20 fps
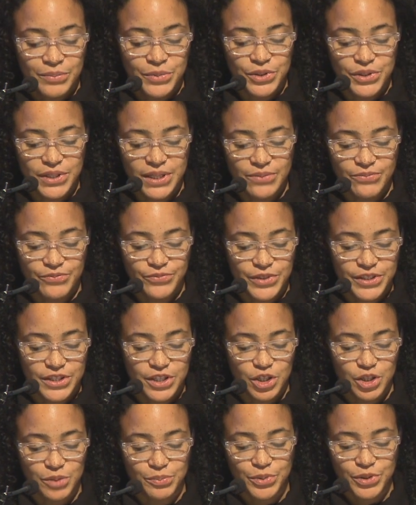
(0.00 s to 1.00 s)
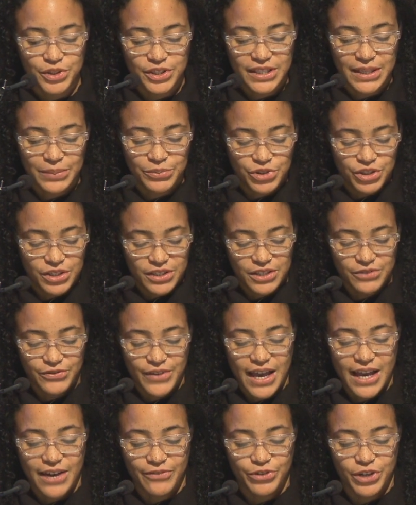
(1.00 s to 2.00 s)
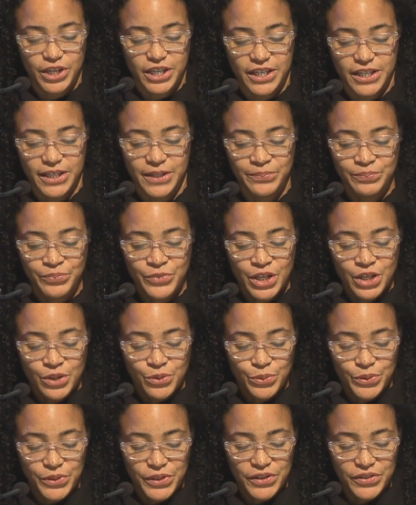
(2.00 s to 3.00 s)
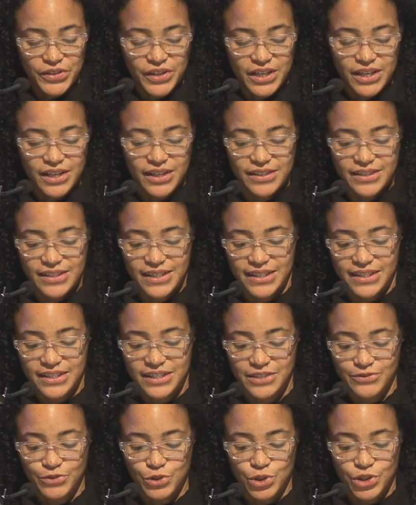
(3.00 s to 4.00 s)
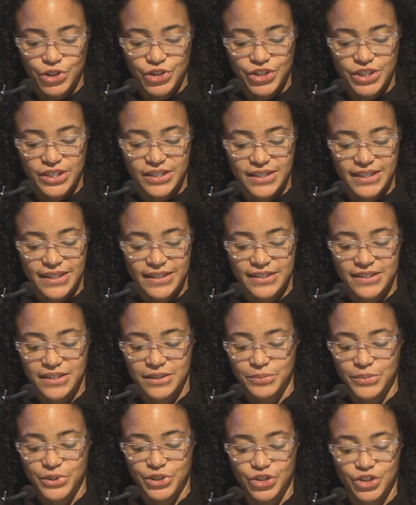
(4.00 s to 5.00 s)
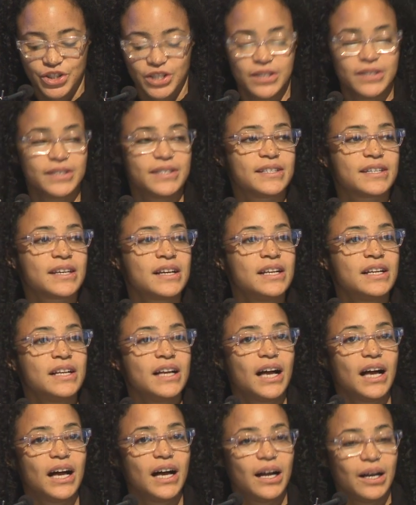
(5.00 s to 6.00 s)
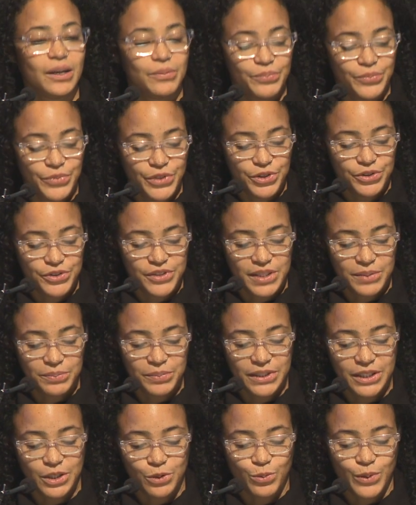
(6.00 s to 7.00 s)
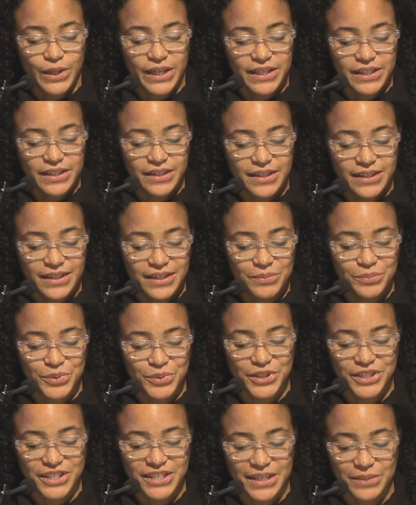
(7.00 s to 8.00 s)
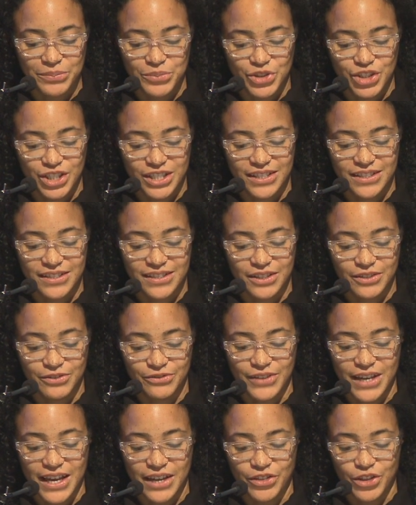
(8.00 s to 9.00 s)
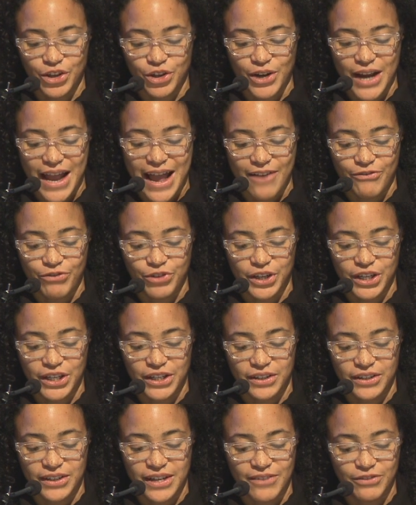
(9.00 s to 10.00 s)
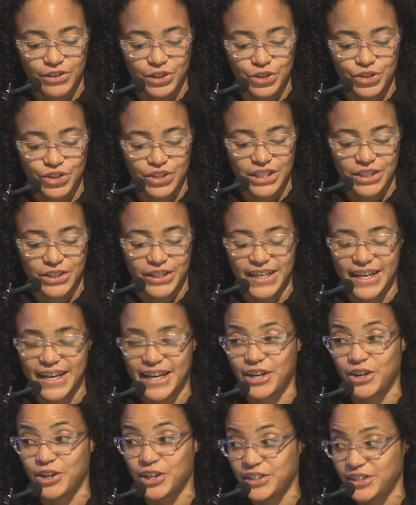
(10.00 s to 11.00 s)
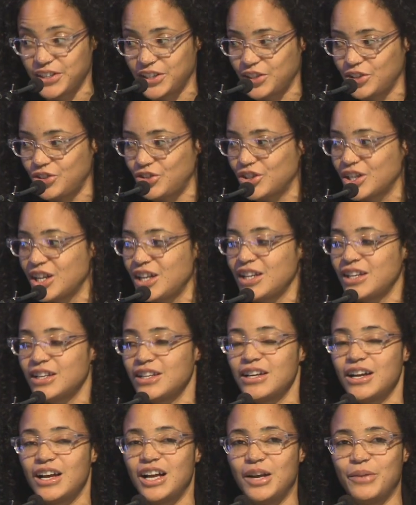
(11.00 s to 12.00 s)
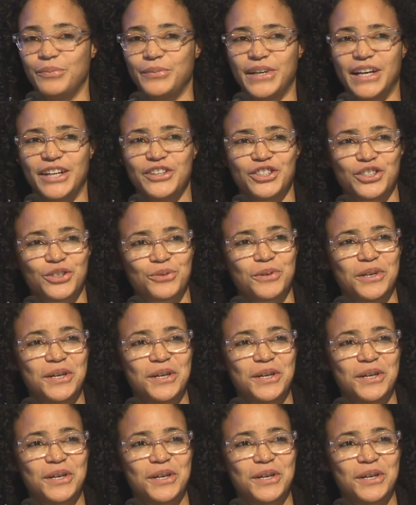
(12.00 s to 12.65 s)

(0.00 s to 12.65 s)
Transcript: museum visitor perceptions of Africa within the context of origins exhibitions. Um, their deeply weighted perceptions of their African evolutionary heritage. Um, and I just